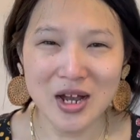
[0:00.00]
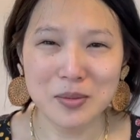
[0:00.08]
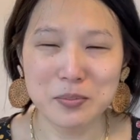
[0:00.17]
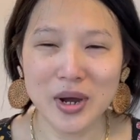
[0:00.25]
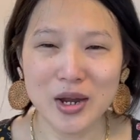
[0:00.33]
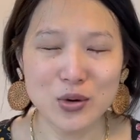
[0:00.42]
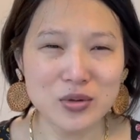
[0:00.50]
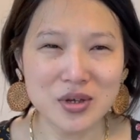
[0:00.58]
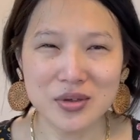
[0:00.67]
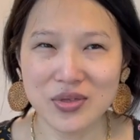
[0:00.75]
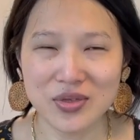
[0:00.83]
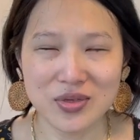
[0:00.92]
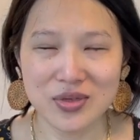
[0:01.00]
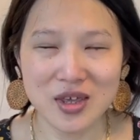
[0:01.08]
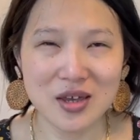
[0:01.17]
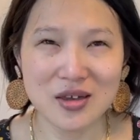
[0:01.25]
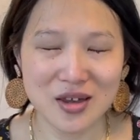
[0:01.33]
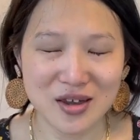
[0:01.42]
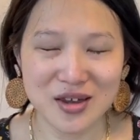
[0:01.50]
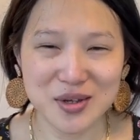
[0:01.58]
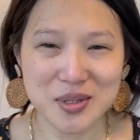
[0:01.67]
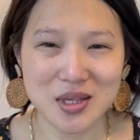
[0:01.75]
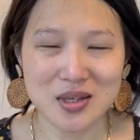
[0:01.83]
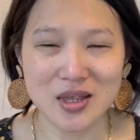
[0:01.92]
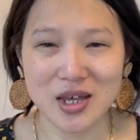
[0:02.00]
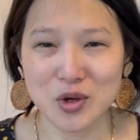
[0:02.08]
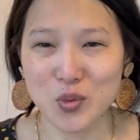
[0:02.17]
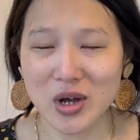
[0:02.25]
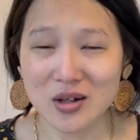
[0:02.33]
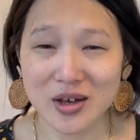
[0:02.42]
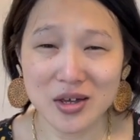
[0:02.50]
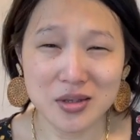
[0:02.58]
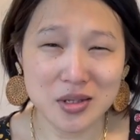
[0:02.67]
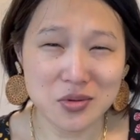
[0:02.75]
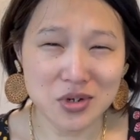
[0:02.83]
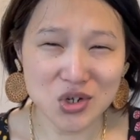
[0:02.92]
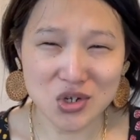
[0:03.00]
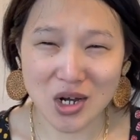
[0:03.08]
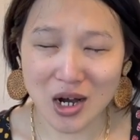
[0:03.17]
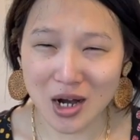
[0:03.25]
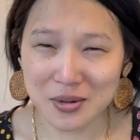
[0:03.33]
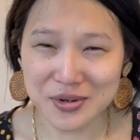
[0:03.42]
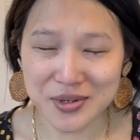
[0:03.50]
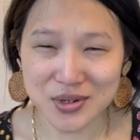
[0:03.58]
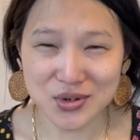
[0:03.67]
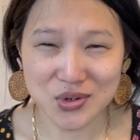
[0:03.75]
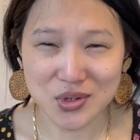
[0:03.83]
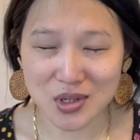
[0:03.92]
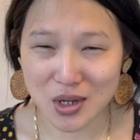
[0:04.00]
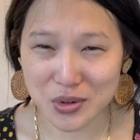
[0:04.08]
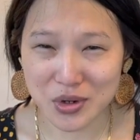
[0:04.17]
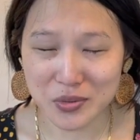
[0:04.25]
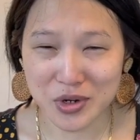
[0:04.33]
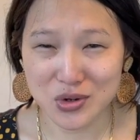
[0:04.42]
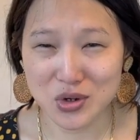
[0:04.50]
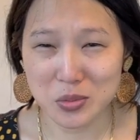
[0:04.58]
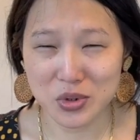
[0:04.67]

My only thinking is that like, well, I could switch to hobbies that are slower where you don't